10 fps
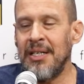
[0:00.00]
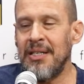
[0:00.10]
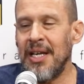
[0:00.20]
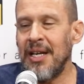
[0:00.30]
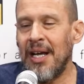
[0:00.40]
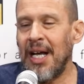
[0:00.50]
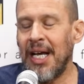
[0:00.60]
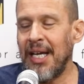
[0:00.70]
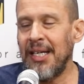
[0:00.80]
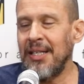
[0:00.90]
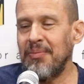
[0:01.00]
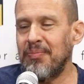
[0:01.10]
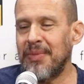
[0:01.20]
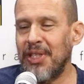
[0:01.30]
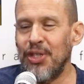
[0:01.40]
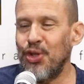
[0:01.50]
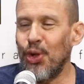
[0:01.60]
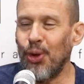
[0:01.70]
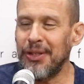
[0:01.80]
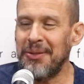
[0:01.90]
then I
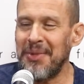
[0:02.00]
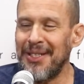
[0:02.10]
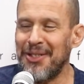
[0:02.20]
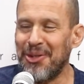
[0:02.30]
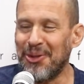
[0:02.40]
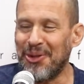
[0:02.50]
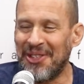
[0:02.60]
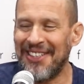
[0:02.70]
cajoled him into